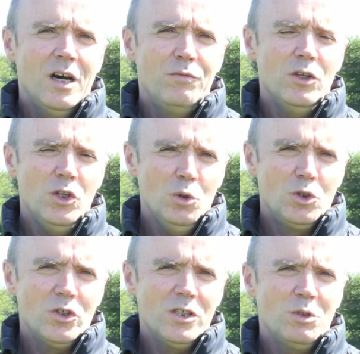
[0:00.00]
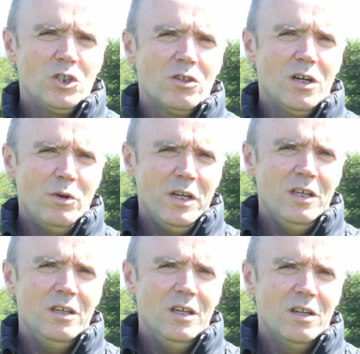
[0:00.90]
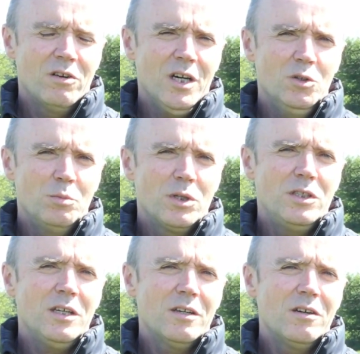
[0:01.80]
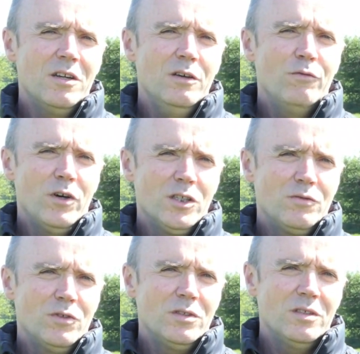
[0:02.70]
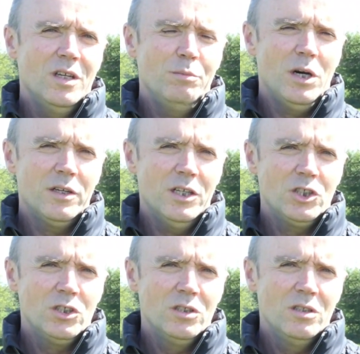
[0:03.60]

of the nutrients which are already in the ground, particularly phosphorus and potash.